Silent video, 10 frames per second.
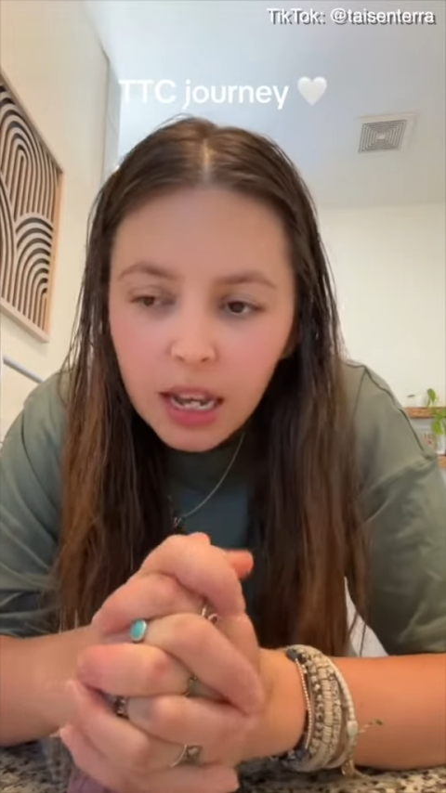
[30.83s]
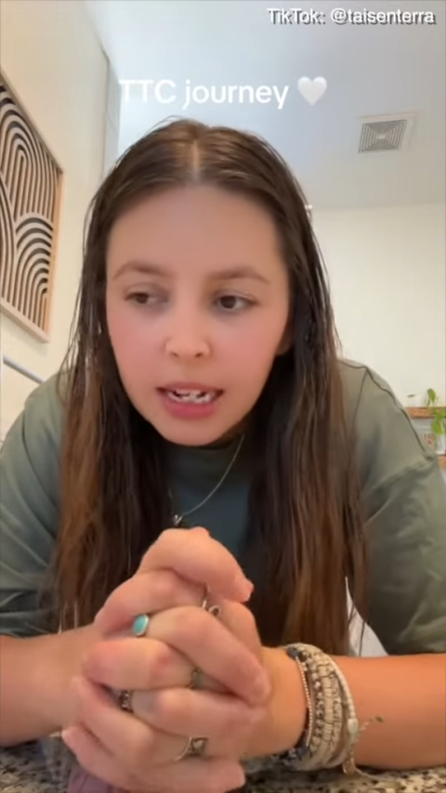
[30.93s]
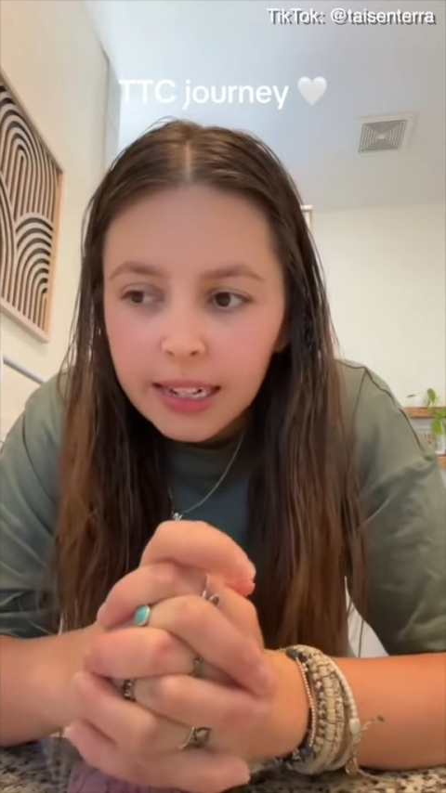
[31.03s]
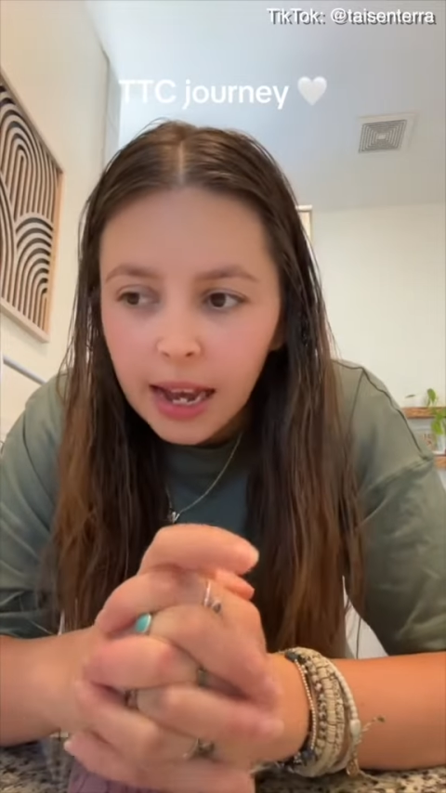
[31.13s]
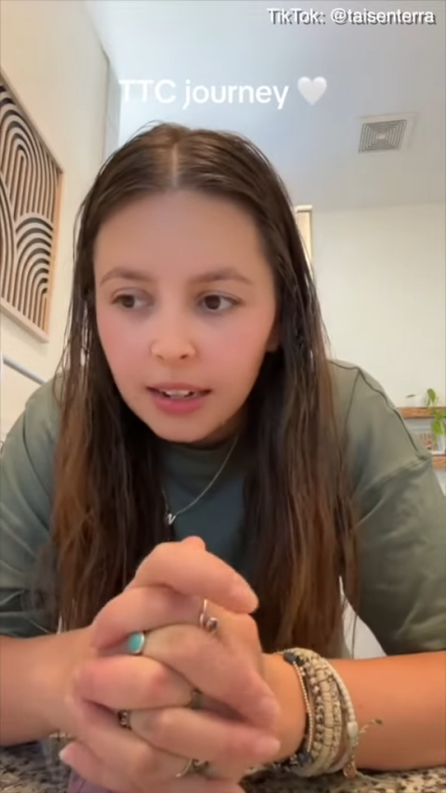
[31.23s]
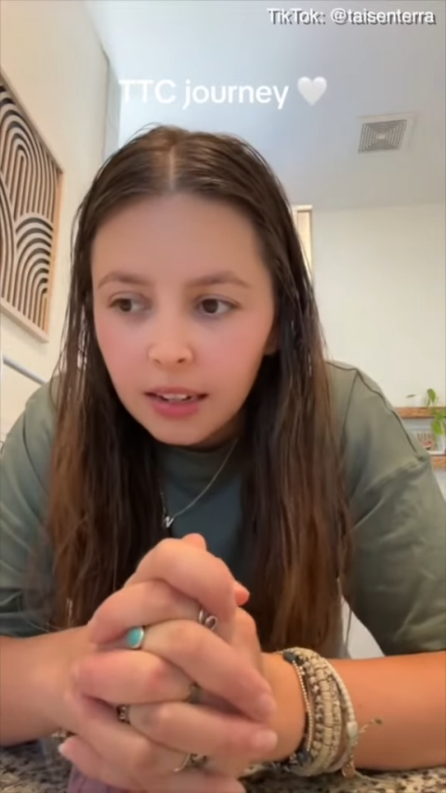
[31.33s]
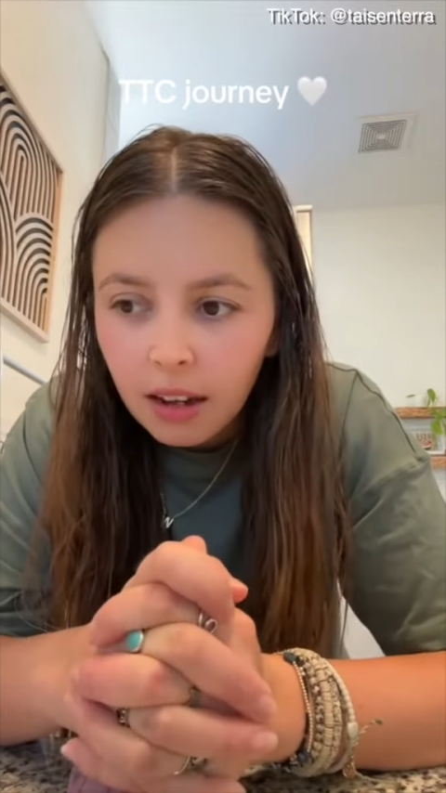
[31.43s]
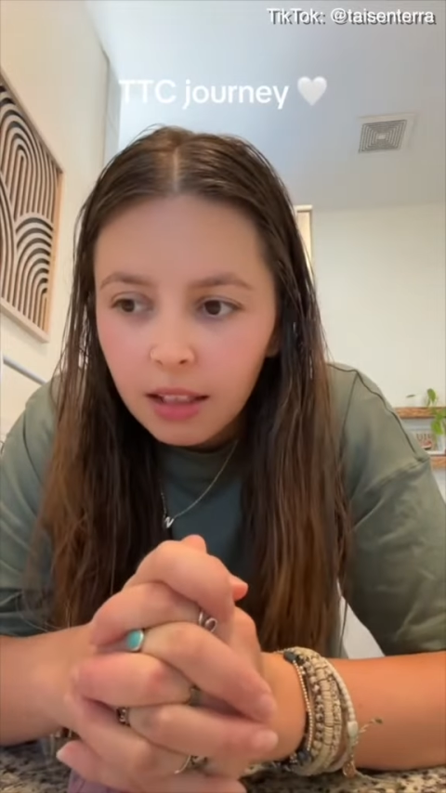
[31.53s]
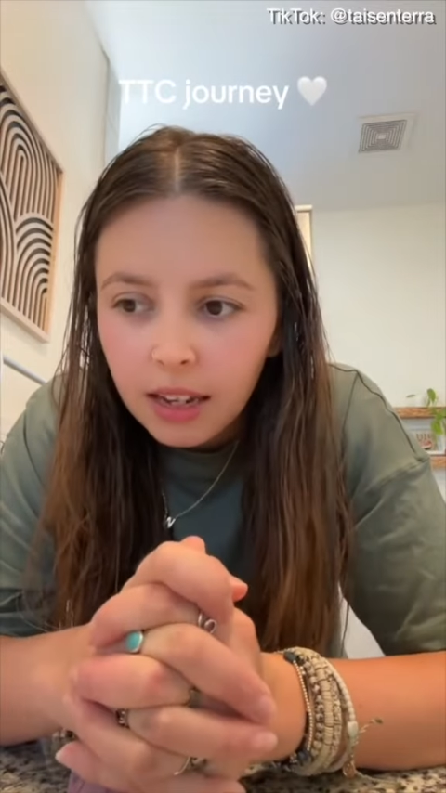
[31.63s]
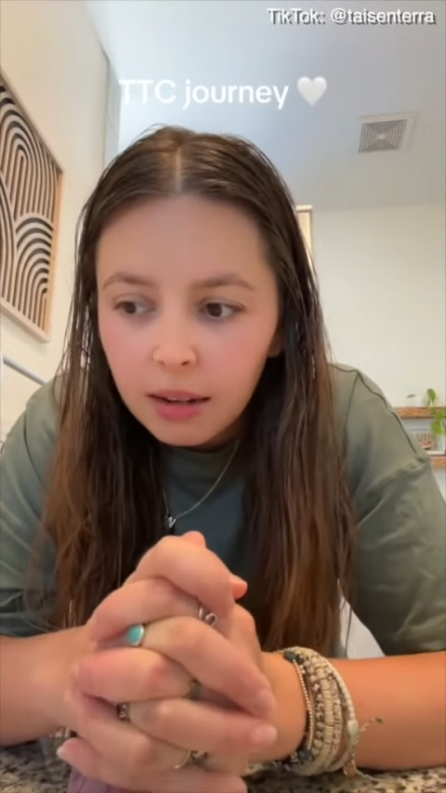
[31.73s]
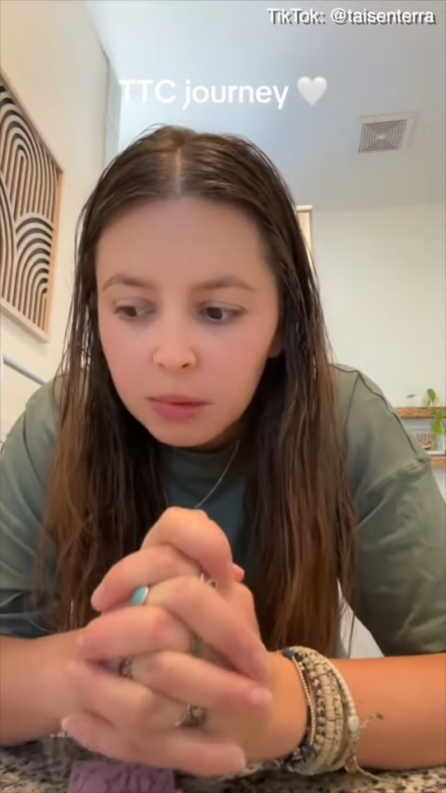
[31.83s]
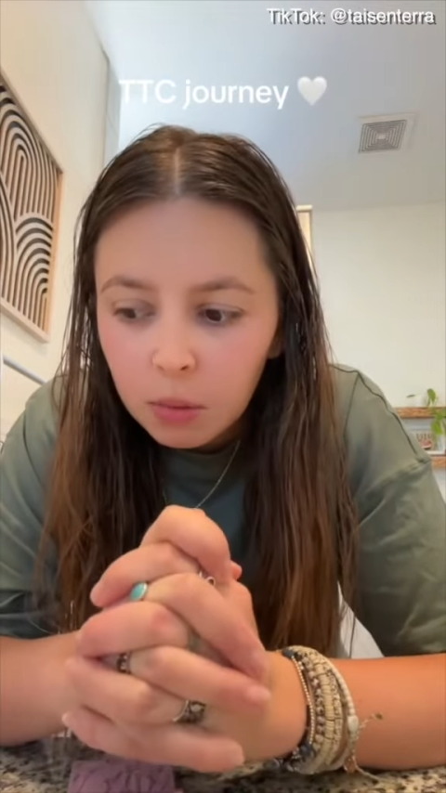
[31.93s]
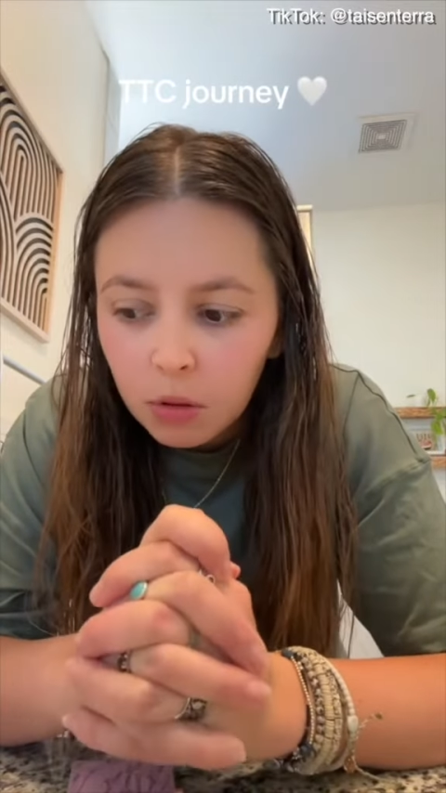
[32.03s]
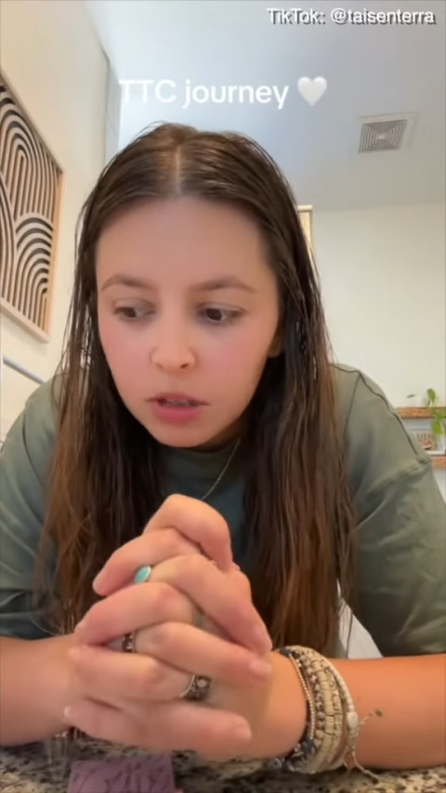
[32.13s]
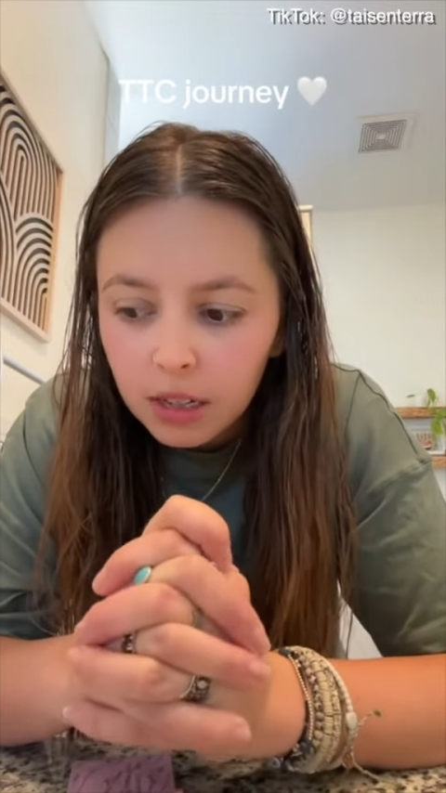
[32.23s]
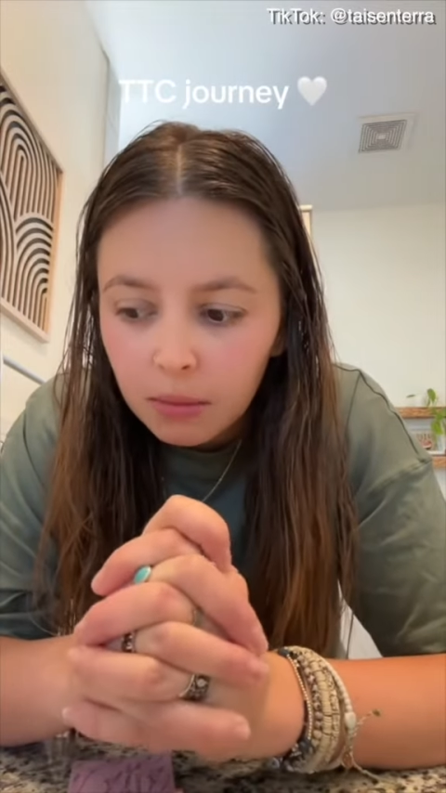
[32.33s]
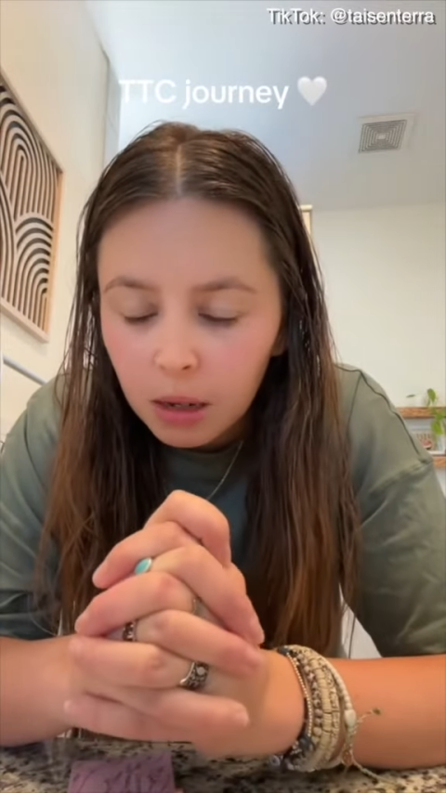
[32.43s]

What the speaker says: Technically, I'm supposed to get